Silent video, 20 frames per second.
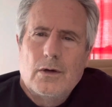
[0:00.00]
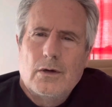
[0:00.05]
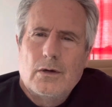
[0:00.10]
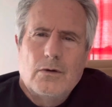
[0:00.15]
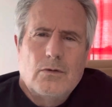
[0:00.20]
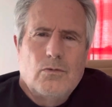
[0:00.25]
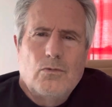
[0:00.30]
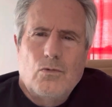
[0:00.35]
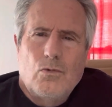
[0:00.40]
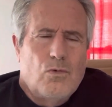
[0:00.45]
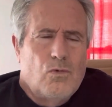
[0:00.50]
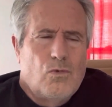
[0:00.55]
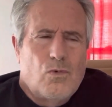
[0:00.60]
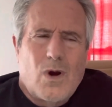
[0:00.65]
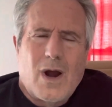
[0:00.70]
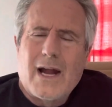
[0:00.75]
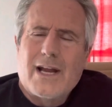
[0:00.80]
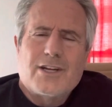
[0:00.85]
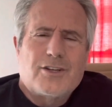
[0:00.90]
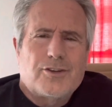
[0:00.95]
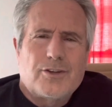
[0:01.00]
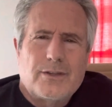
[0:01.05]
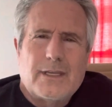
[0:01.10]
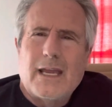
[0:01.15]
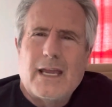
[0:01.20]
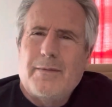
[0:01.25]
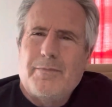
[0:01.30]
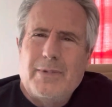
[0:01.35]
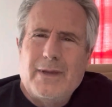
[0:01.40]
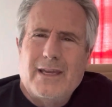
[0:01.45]
Why should
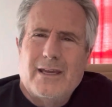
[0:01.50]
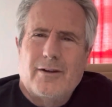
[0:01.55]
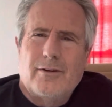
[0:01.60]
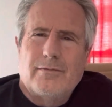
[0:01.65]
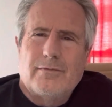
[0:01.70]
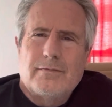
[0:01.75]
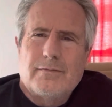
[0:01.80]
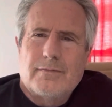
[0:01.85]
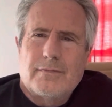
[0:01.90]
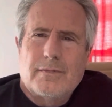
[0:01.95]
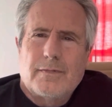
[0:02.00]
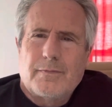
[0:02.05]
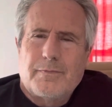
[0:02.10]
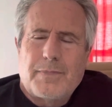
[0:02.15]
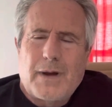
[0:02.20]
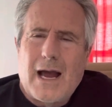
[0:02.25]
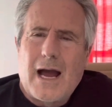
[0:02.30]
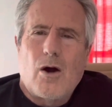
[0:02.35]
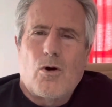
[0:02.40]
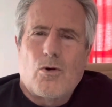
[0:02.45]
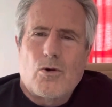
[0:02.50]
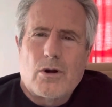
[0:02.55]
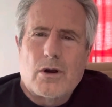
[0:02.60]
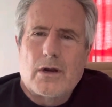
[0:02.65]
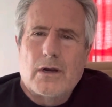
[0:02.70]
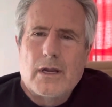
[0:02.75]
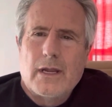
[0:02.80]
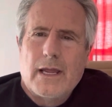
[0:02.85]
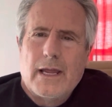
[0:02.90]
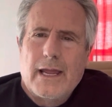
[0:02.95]
they be in
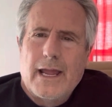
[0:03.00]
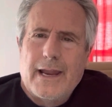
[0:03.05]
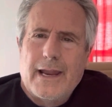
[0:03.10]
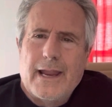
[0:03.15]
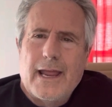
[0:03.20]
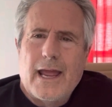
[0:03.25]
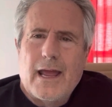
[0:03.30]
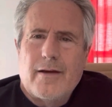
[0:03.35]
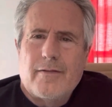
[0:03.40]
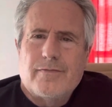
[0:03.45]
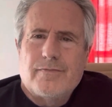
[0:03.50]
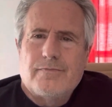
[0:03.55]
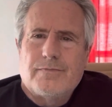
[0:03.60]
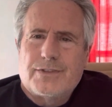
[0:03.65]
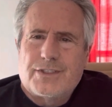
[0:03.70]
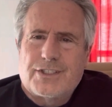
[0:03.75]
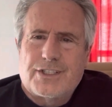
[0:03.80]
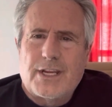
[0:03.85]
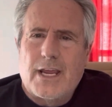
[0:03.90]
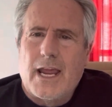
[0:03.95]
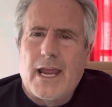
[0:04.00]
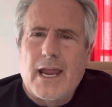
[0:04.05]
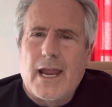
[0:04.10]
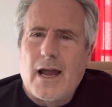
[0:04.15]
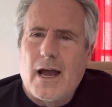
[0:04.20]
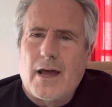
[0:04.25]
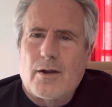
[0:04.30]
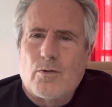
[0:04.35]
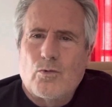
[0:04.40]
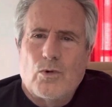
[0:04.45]
power and have say
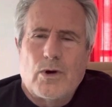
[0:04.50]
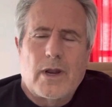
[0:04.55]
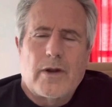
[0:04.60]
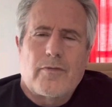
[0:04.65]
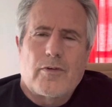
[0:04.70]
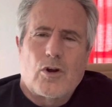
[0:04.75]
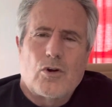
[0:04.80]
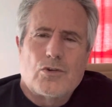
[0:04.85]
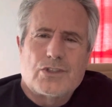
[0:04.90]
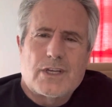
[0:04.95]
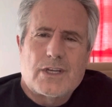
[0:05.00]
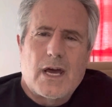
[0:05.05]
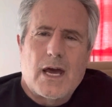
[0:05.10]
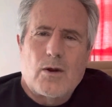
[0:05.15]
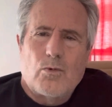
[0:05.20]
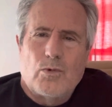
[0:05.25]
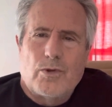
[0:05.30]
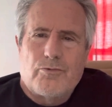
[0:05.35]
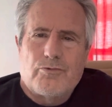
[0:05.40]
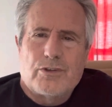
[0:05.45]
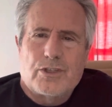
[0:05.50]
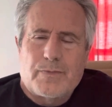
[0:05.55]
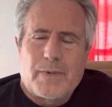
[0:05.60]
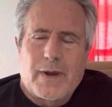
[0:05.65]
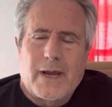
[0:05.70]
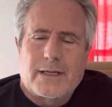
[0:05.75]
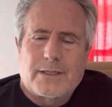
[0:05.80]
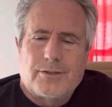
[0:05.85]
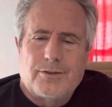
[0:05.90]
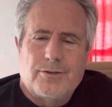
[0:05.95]
on whatever goes on with
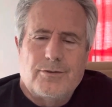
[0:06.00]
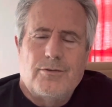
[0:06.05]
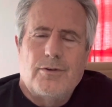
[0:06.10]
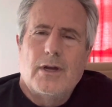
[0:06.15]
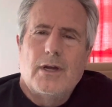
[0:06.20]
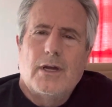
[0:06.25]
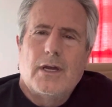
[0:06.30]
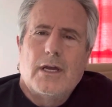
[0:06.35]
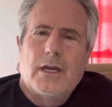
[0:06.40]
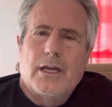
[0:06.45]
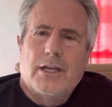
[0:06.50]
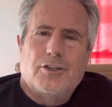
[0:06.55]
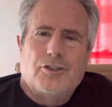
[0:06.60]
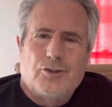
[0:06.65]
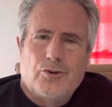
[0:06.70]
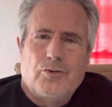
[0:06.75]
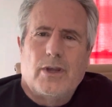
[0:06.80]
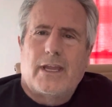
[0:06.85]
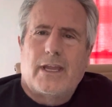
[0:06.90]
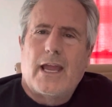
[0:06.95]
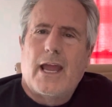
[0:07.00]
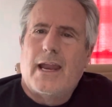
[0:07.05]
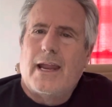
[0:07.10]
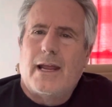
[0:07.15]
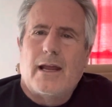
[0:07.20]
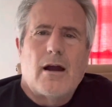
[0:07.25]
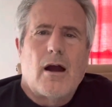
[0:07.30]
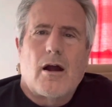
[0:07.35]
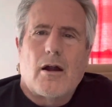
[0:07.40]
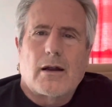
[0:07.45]
respect to
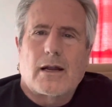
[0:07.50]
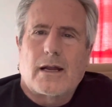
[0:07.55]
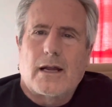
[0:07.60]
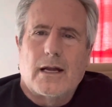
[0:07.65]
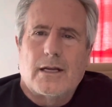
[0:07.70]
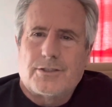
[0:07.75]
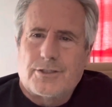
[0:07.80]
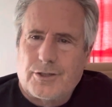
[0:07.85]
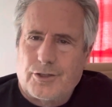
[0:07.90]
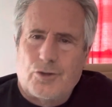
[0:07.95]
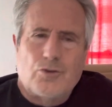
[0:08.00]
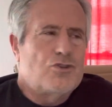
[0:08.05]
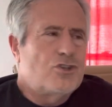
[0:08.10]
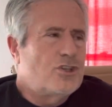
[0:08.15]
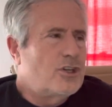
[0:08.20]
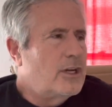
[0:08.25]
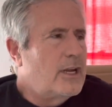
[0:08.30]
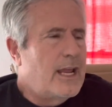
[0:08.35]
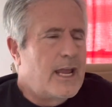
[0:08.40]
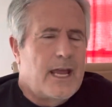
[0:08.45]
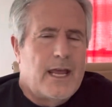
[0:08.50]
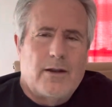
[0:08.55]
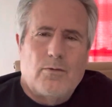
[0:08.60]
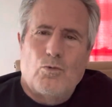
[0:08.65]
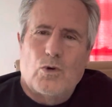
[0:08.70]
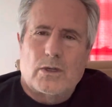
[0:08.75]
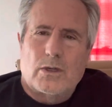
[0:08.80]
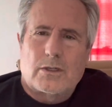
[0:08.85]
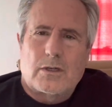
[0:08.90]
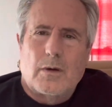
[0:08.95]
adjudicating our Constitution and
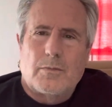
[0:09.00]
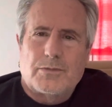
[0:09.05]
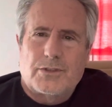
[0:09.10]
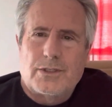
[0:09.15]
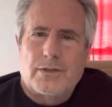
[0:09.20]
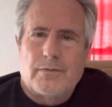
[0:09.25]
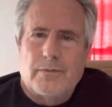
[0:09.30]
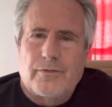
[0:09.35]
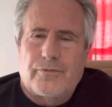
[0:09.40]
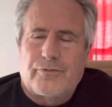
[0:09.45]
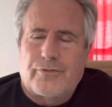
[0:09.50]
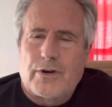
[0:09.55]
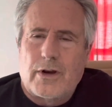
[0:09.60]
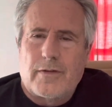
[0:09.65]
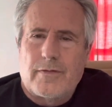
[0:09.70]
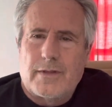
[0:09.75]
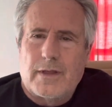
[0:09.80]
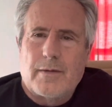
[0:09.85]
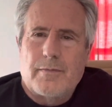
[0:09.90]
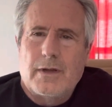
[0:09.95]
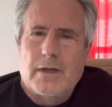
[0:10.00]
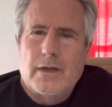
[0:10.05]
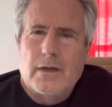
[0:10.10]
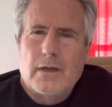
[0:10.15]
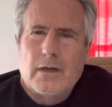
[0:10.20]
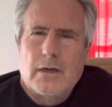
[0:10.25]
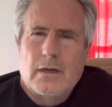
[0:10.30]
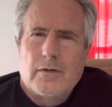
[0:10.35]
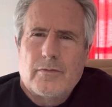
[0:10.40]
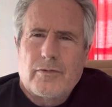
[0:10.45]
what comes in front of them
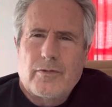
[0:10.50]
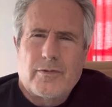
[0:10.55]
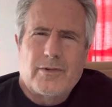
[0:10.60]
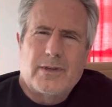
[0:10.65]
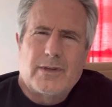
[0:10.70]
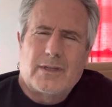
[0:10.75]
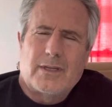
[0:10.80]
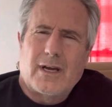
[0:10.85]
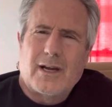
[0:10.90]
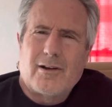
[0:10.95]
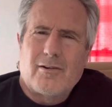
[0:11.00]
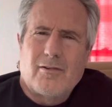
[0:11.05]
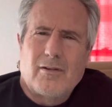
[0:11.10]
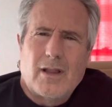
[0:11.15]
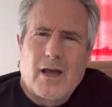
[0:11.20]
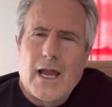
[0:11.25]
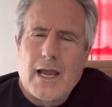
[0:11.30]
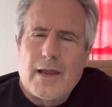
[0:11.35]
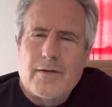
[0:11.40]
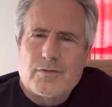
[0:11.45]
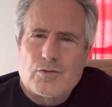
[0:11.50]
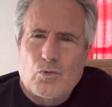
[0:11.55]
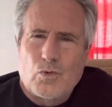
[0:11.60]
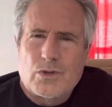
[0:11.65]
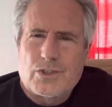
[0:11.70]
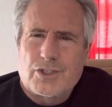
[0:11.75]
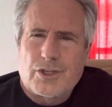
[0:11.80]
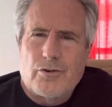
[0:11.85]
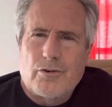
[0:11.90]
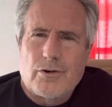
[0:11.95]
for their entire lives
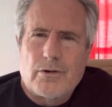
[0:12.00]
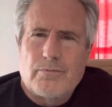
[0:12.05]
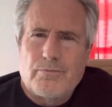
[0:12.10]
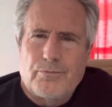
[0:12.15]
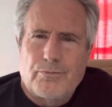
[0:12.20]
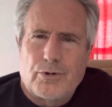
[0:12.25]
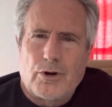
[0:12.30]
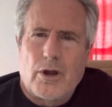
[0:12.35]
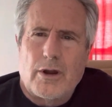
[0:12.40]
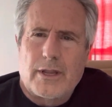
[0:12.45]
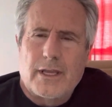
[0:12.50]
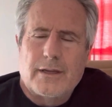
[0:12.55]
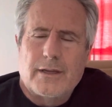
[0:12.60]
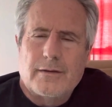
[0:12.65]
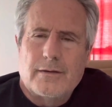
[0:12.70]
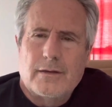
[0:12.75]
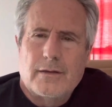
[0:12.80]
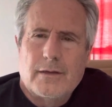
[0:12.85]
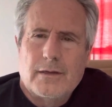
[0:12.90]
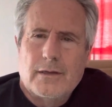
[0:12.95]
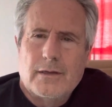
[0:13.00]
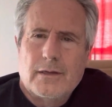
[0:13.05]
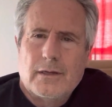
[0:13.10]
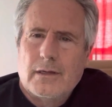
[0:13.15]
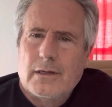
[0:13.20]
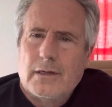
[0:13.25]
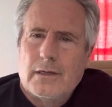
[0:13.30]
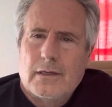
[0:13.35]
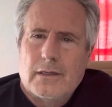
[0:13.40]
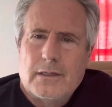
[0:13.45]
once they're brought in?
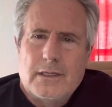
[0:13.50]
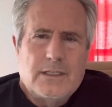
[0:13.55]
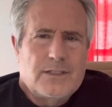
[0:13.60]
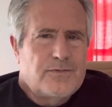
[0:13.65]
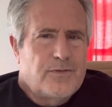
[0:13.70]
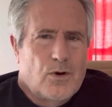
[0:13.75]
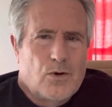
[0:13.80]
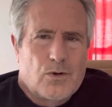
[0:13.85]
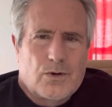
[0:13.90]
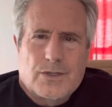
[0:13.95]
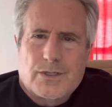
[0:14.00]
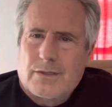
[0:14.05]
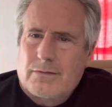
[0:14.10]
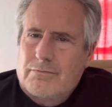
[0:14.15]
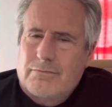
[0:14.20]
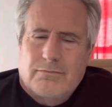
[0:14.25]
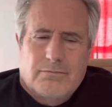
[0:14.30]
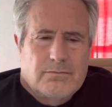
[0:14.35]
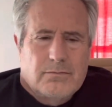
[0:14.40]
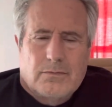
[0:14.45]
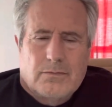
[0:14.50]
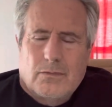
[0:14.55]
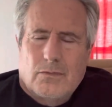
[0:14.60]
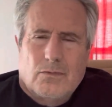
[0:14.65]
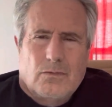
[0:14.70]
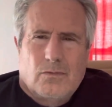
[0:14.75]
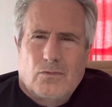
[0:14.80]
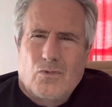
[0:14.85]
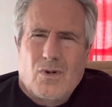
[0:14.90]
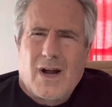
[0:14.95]
These folks,
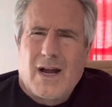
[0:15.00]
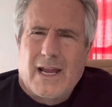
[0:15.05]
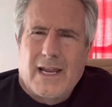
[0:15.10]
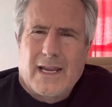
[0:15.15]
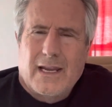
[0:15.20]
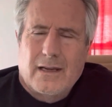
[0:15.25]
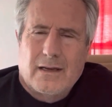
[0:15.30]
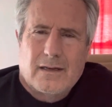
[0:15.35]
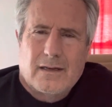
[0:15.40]
why?